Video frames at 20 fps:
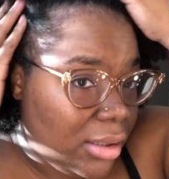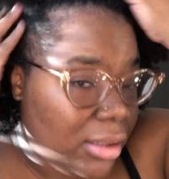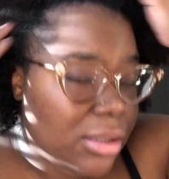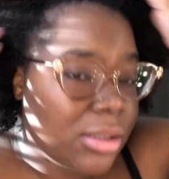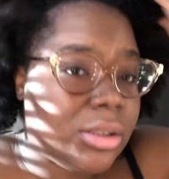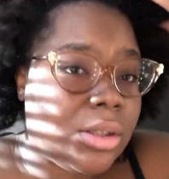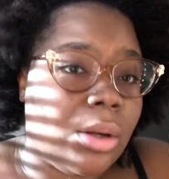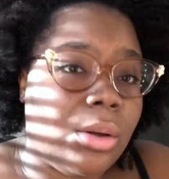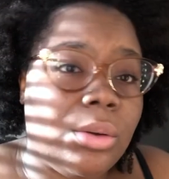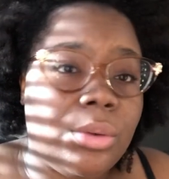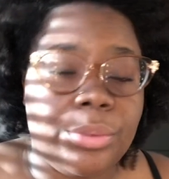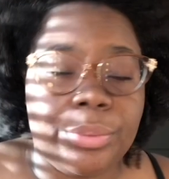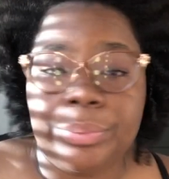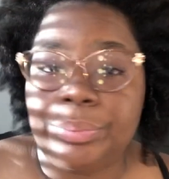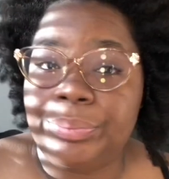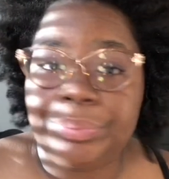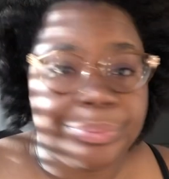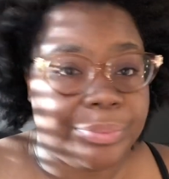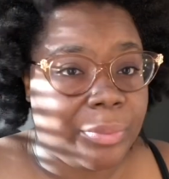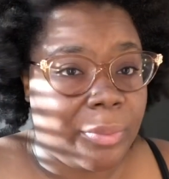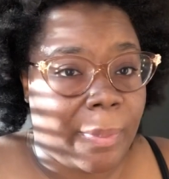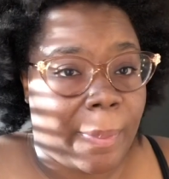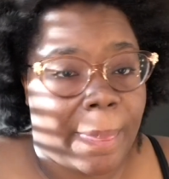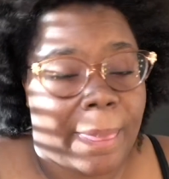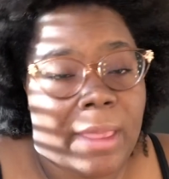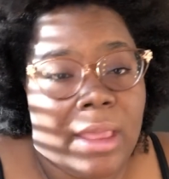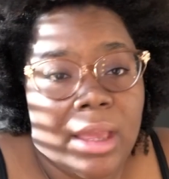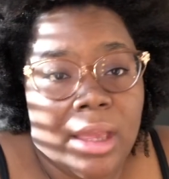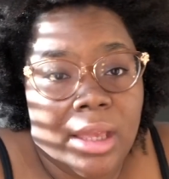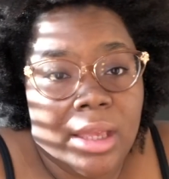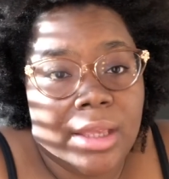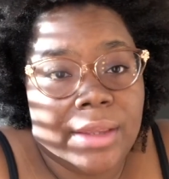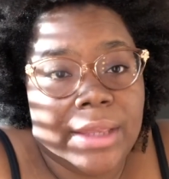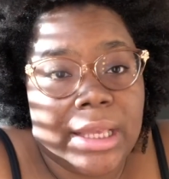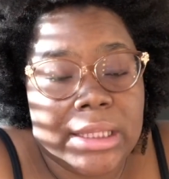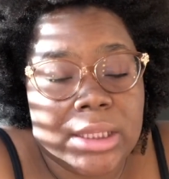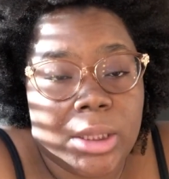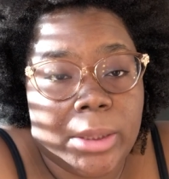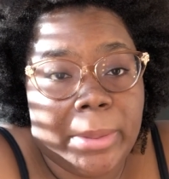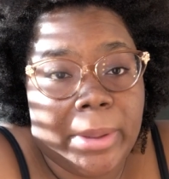So
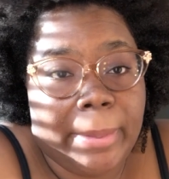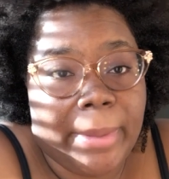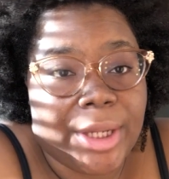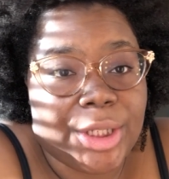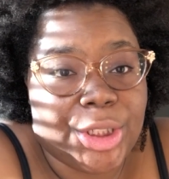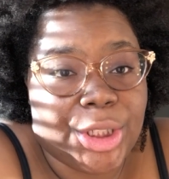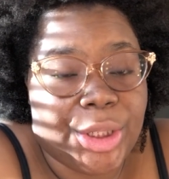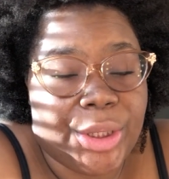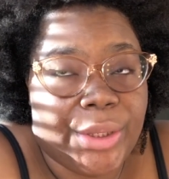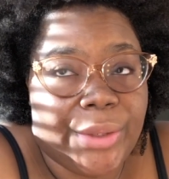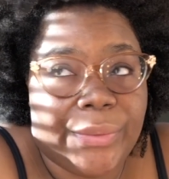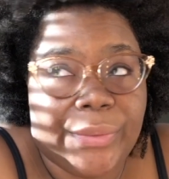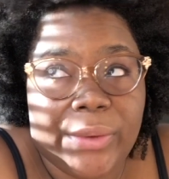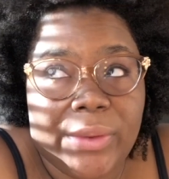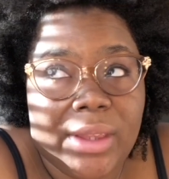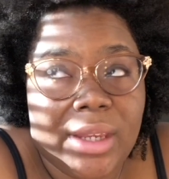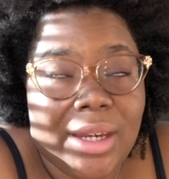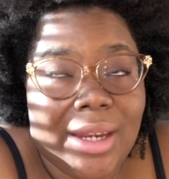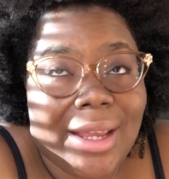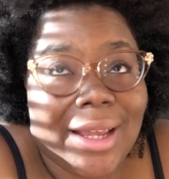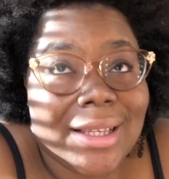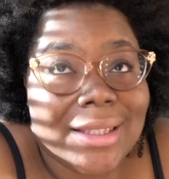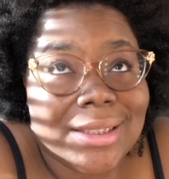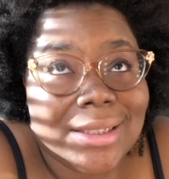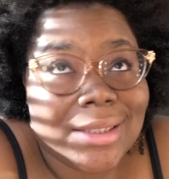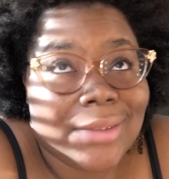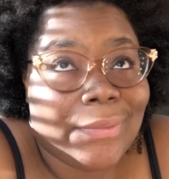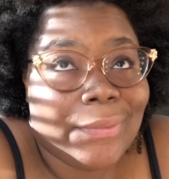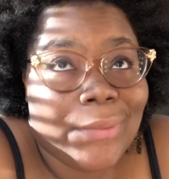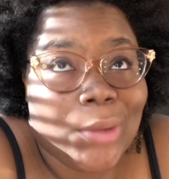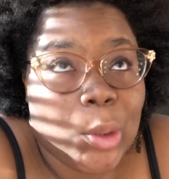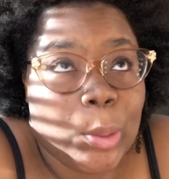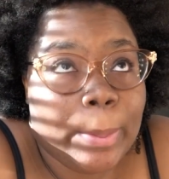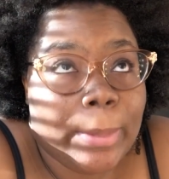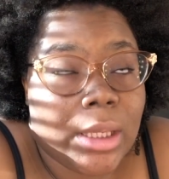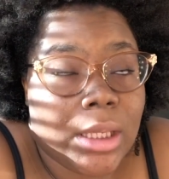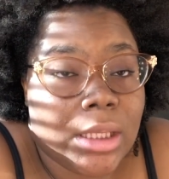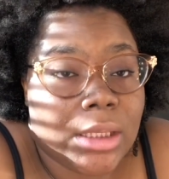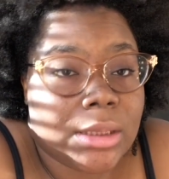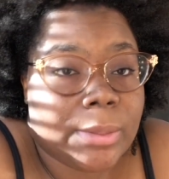that's gonna be my journey for the next few
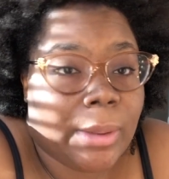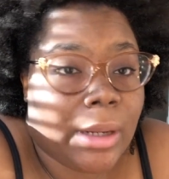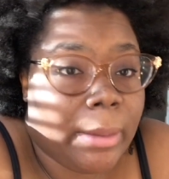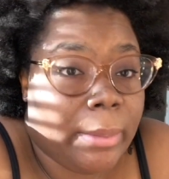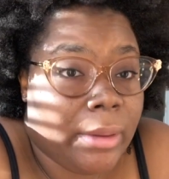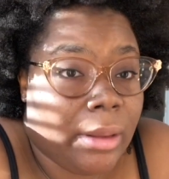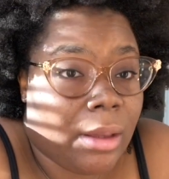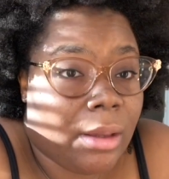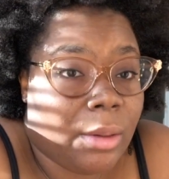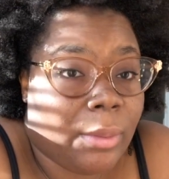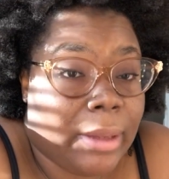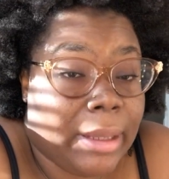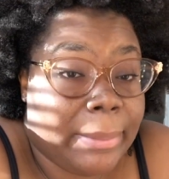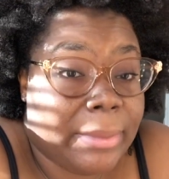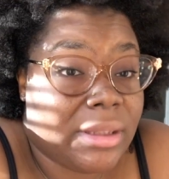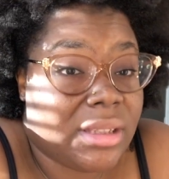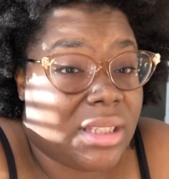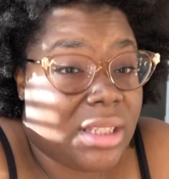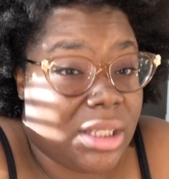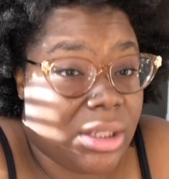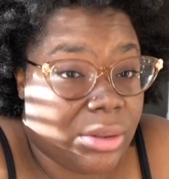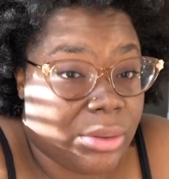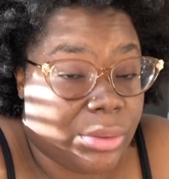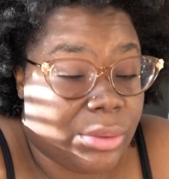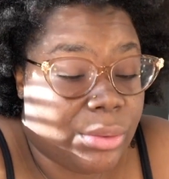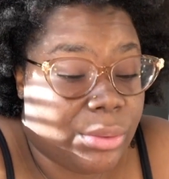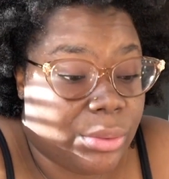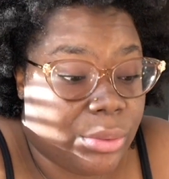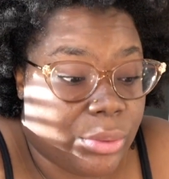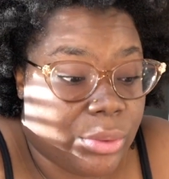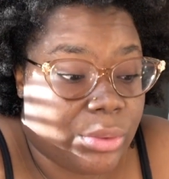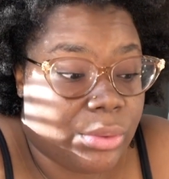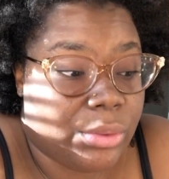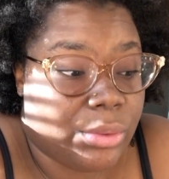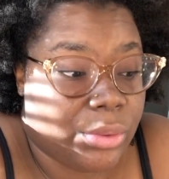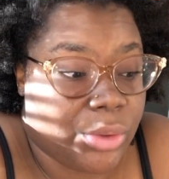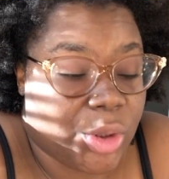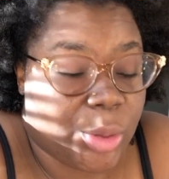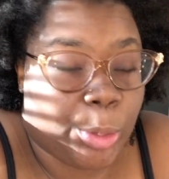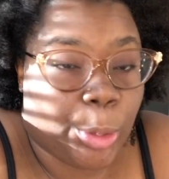months, probably all the way up until
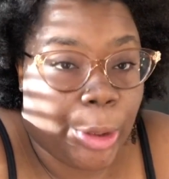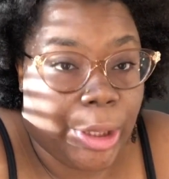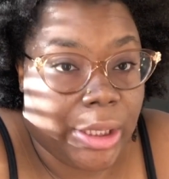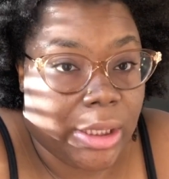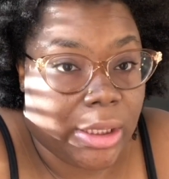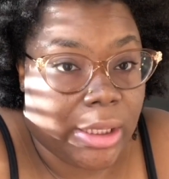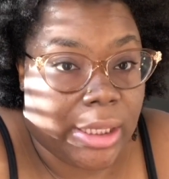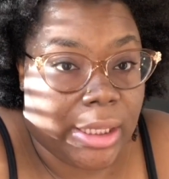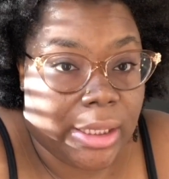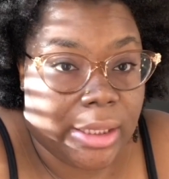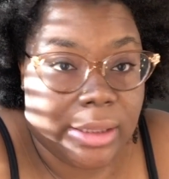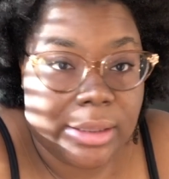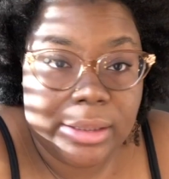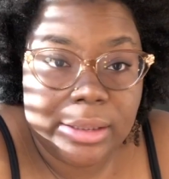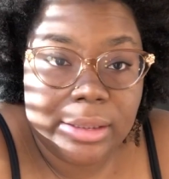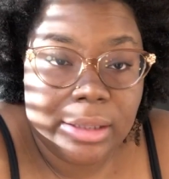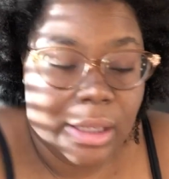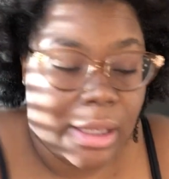spring hits.